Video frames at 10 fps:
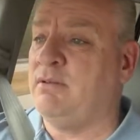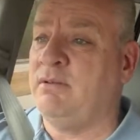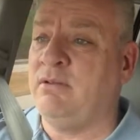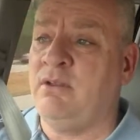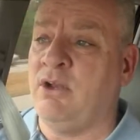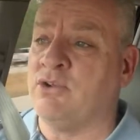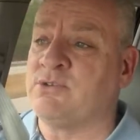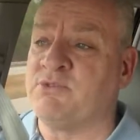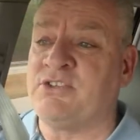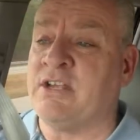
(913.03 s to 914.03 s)
you know, some
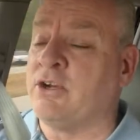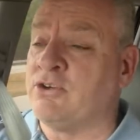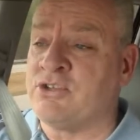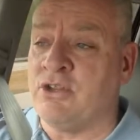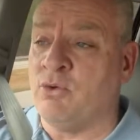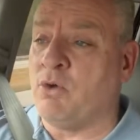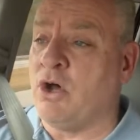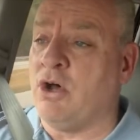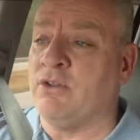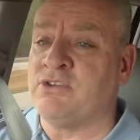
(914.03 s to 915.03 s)
stickers on the
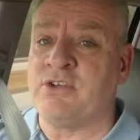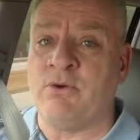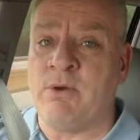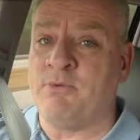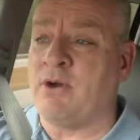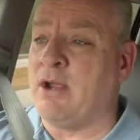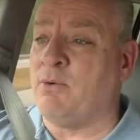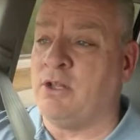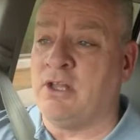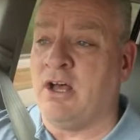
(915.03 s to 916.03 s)
wall that's going to rip
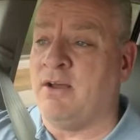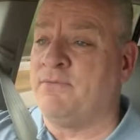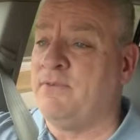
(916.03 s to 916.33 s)
drywall off.